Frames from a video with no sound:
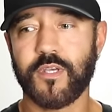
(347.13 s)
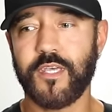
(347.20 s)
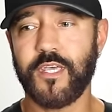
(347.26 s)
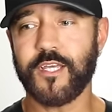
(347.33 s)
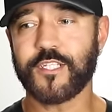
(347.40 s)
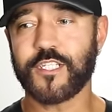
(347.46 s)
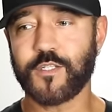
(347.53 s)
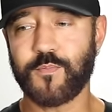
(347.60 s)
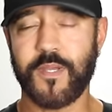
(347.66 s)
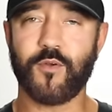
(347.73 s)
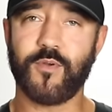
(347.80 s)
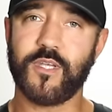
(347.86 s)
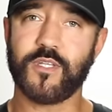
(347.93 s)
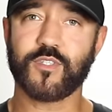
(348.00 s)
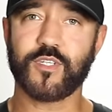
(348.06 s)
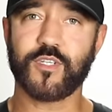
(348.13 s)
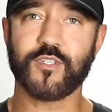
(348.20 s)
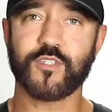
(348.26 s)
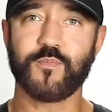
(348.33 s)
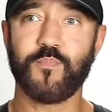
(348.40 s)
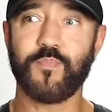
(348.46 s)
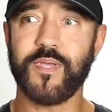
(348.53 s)

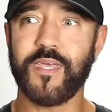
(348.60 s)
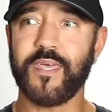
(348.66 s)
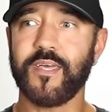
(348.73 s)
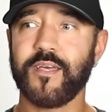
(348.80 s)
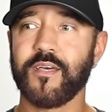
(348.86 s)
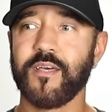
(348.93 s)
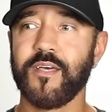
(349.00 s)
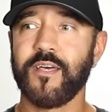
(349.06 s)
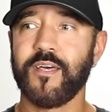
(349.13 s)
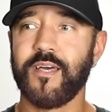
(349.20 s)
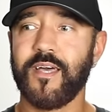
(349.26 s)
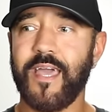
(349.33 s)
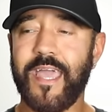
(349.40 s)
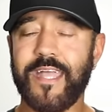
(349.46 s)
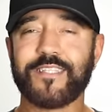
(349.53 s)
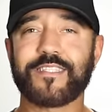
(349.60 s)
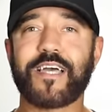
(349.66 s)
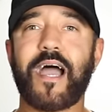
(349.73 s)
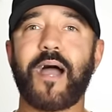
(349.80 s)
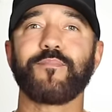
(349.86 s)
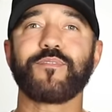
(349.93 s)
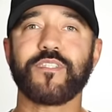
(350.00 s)
experiences being a
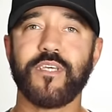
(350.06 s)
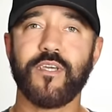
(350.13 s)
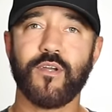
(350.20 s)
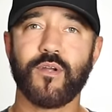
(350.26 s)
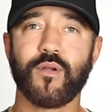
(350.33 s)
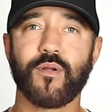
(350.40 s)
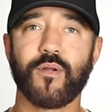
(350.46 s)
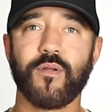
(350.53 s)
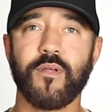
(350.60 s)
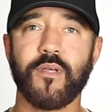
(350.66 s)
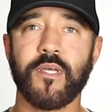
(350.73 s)
top tier